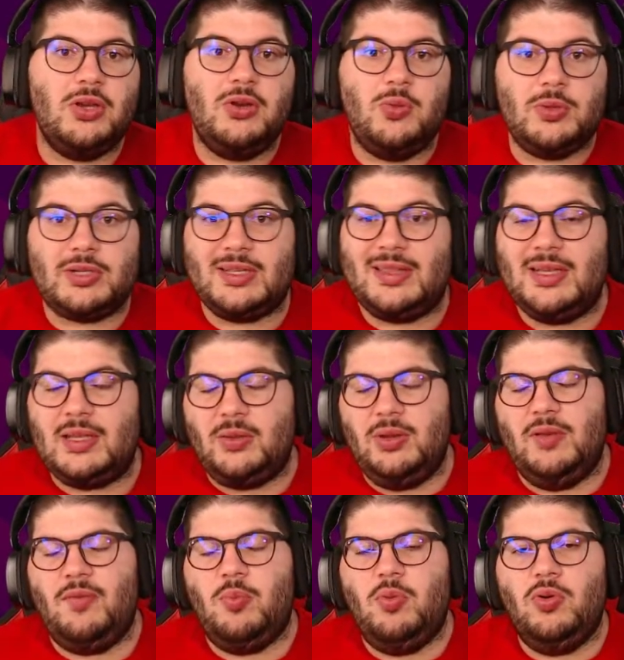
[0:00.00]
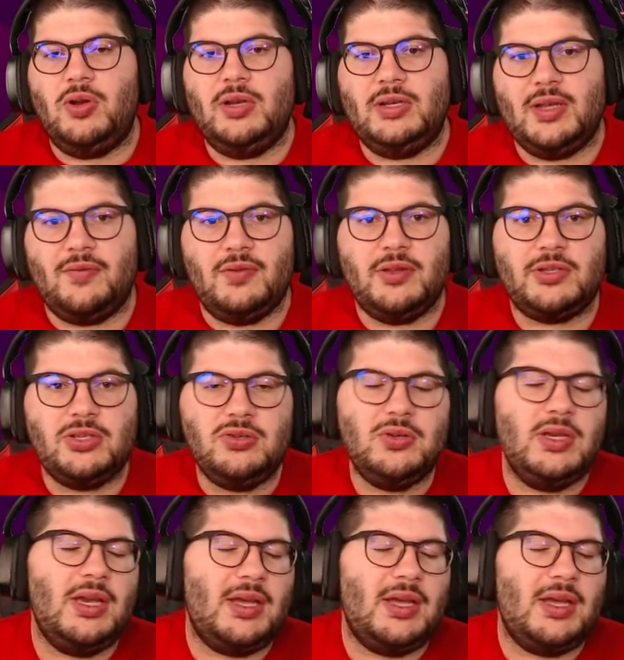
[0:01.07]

which I think Liverpool can definitely do.